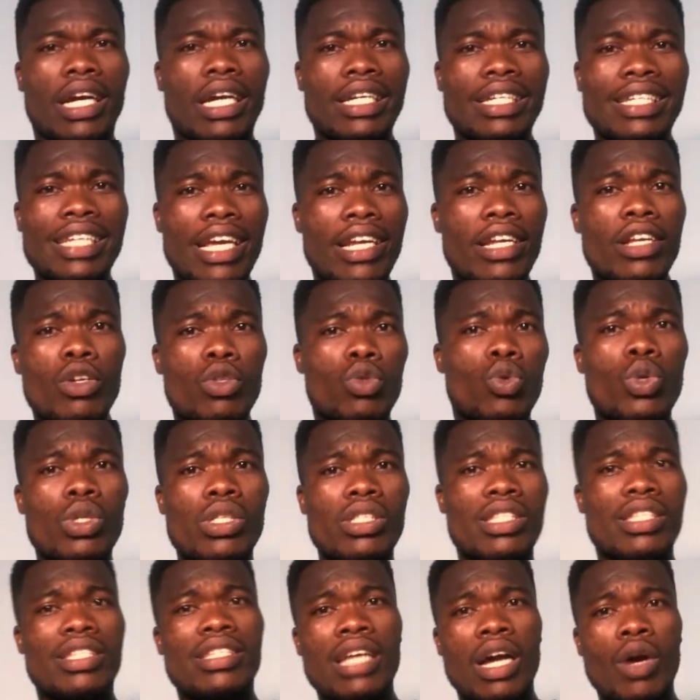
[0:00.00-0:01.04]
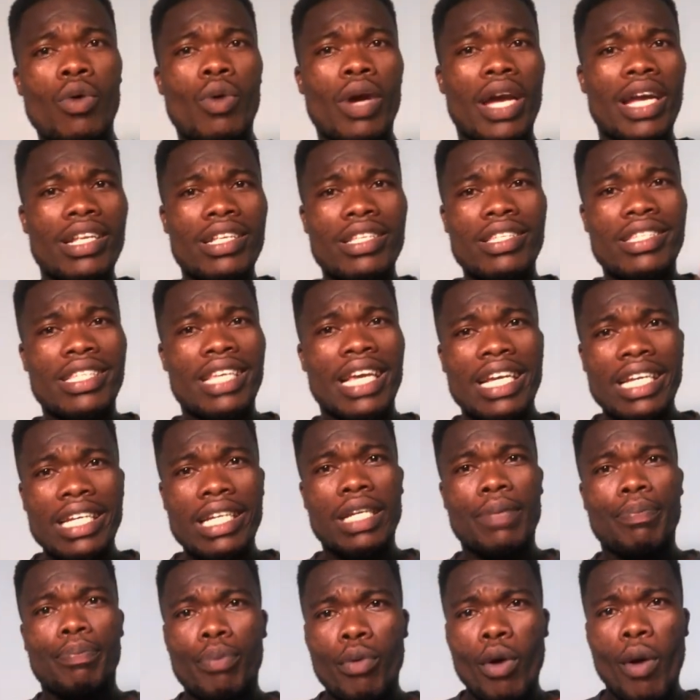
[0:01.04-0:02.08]
They need to sit down and
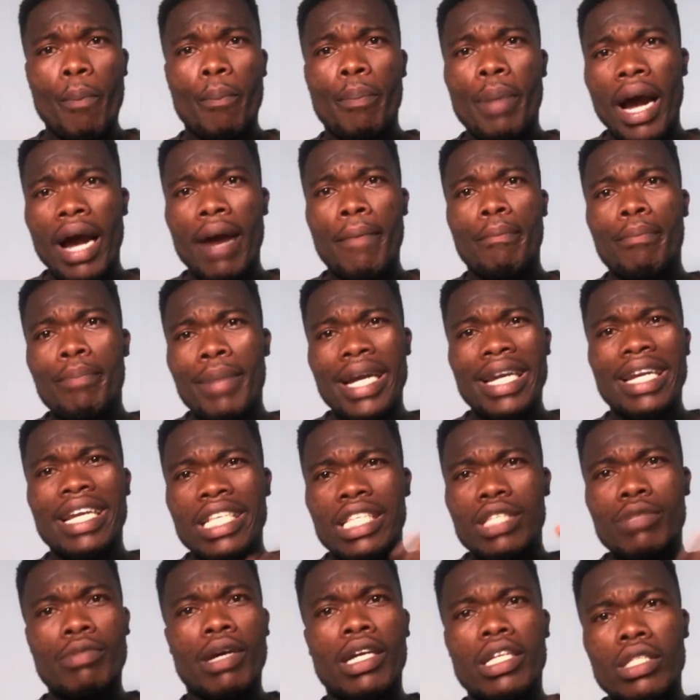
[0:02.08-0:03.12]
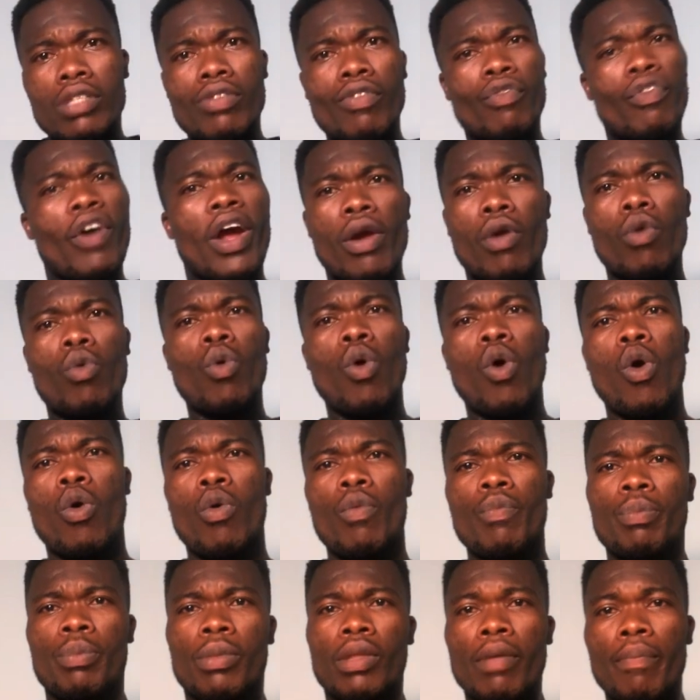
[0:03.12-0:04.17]
check proper management very well
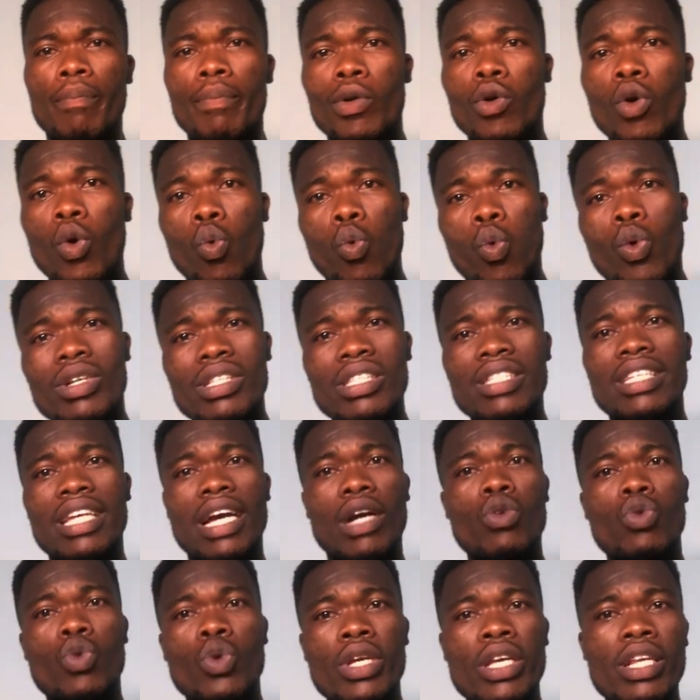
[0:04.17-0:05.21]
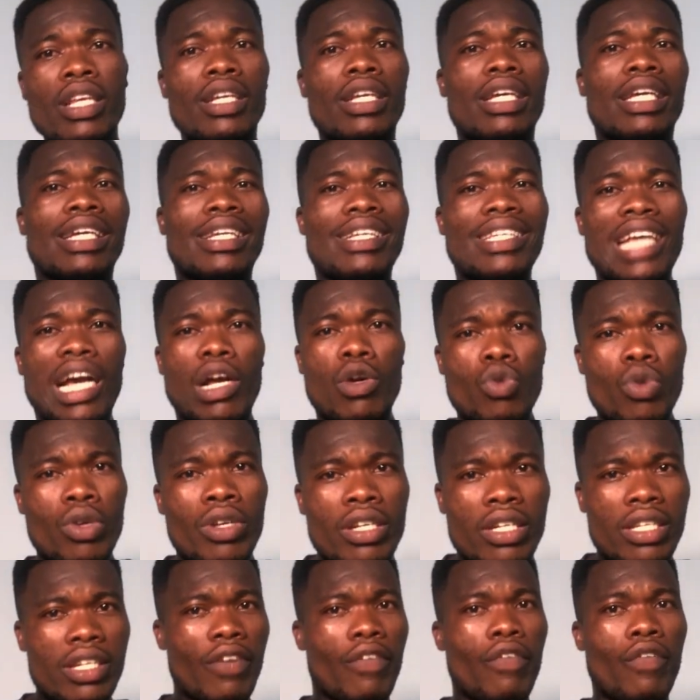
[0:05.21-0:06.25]
because what they are doing, they are
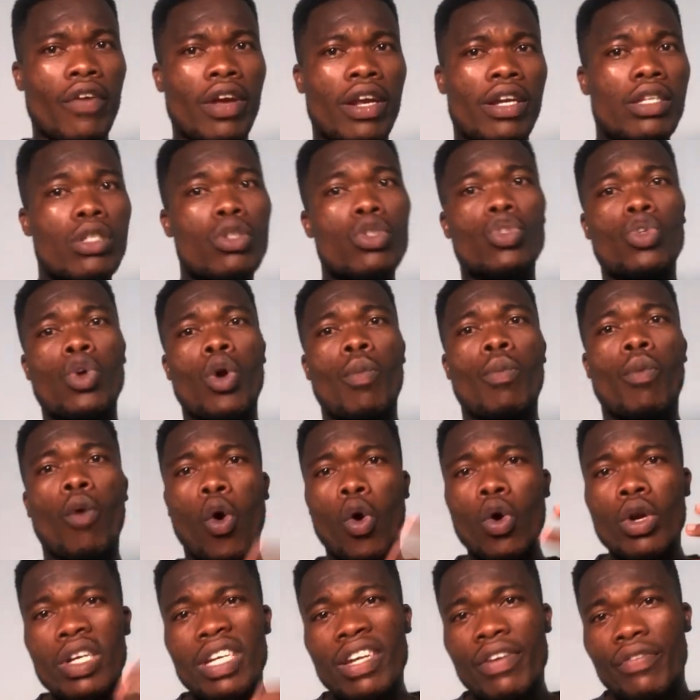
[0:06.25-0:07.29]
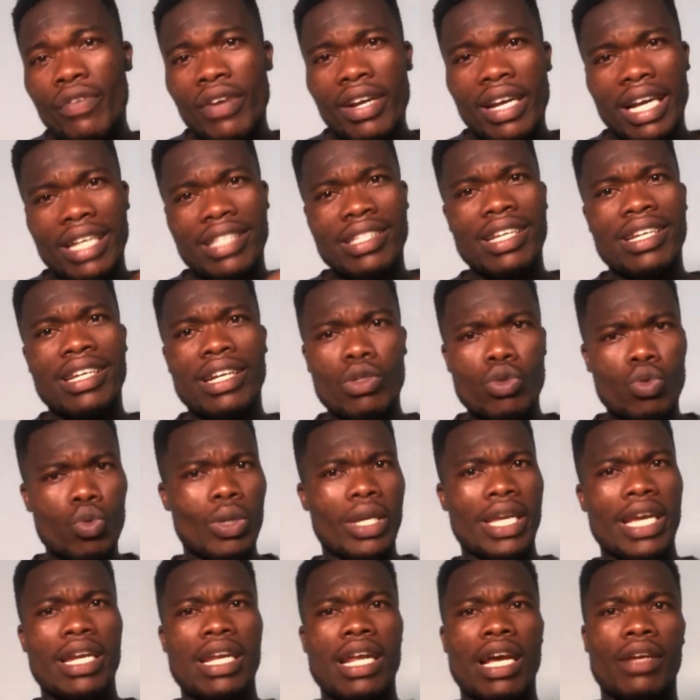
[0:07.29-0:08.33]
doing different job or different agenda
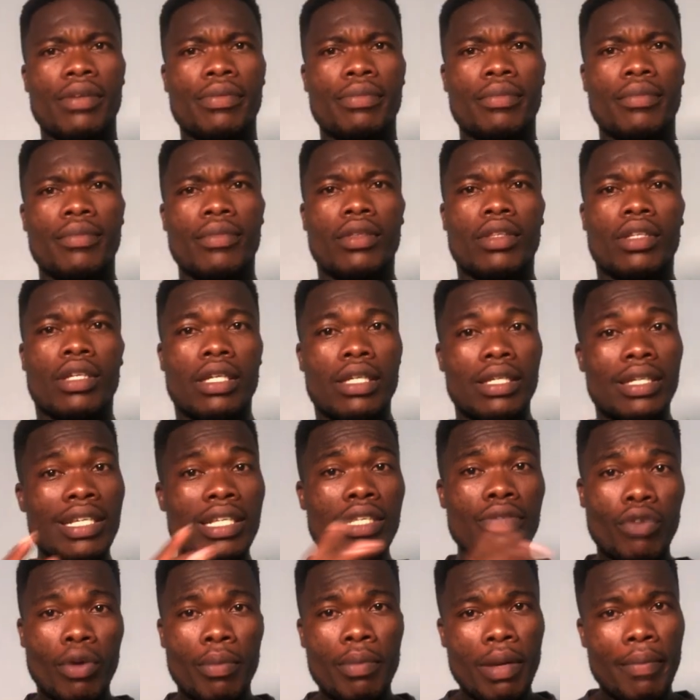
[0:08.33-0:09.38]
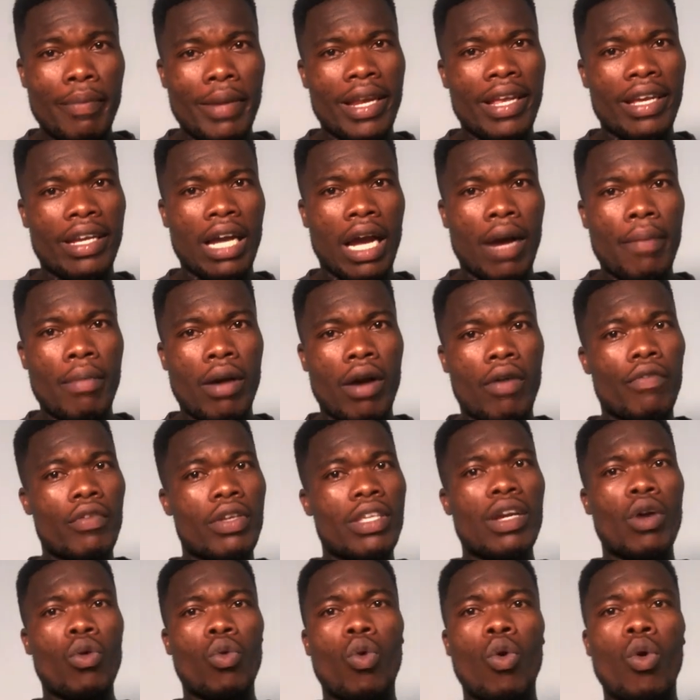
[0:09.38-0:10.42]
together. This from the Medikal mouth.
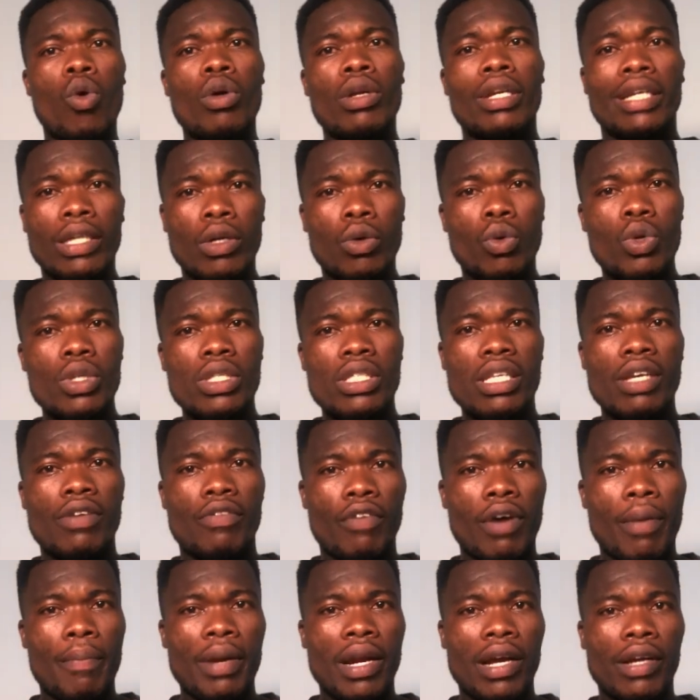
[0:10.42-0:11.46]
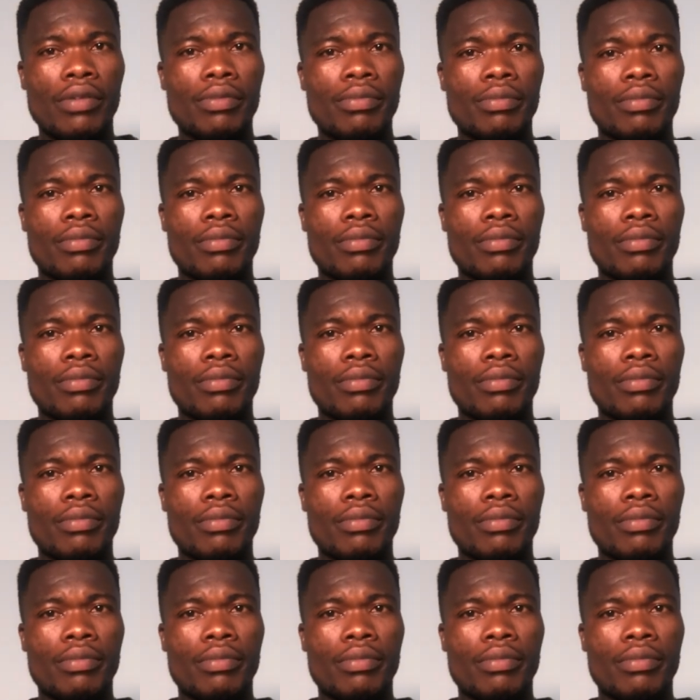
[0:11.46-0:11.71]
Yanko Ninko T M Famila.